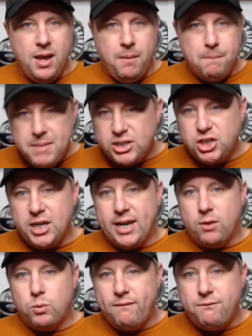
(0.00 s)

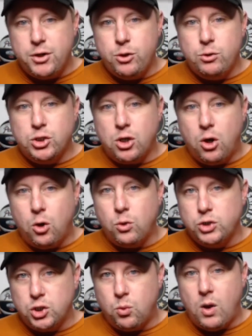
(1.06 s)
Michigan refused to
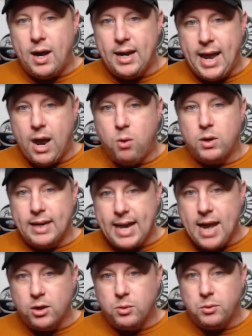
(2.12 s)
hold Juwan Howard
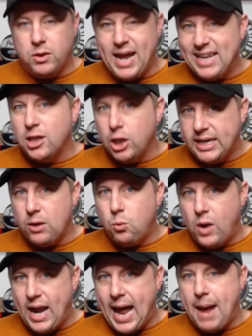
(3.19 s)
accountable. And look at
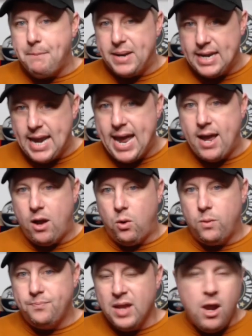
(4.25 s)
what happened now.
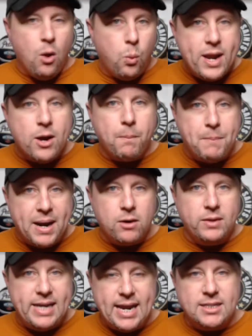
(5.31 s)
We are
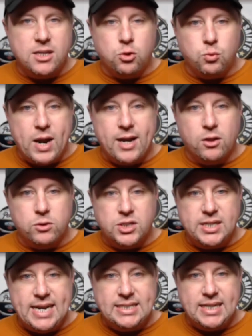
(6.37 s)
barely into the regular
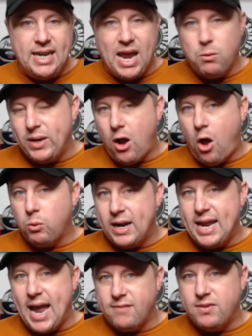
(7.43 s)
season, and we
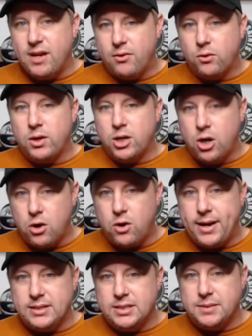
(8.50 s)
already have another
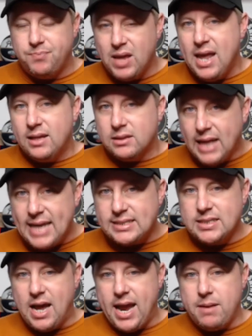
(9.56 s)
occurrence. Last
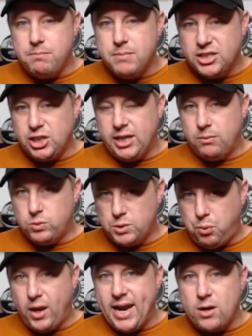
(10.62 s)
night, Michigan was
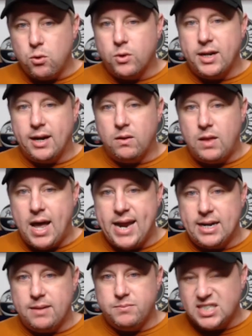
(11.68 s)
playing North
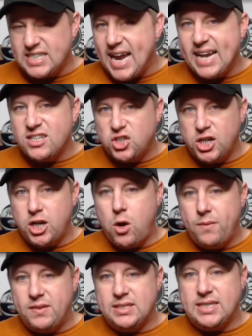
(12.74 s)
Carolina. Seconds to go
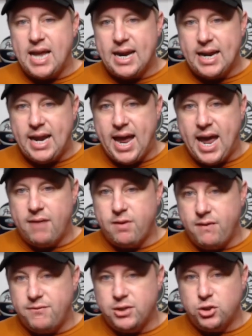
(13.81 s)
in the second half,
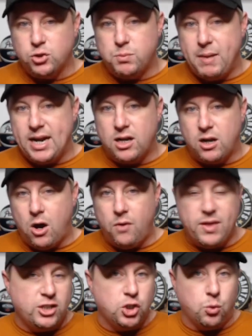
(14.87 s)
officials made a call
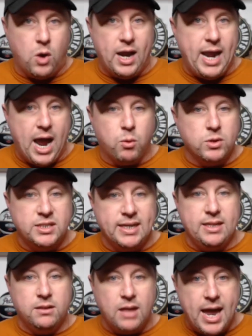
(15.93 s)
that Juwan Howard
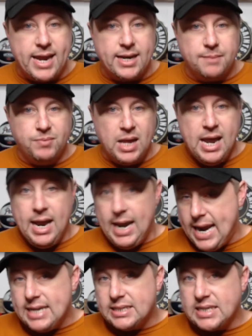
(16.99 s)
didn't like.
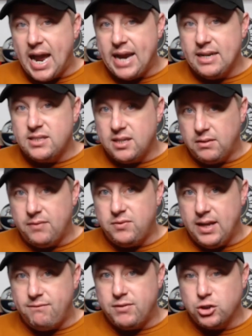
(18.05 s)
He decided to let
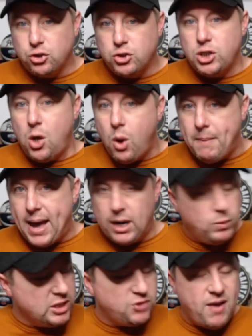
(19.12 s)
the officials know about it,
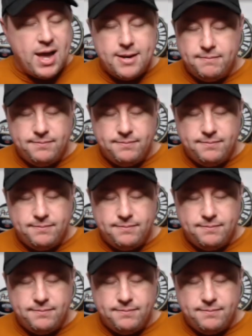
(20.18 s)
which is fine.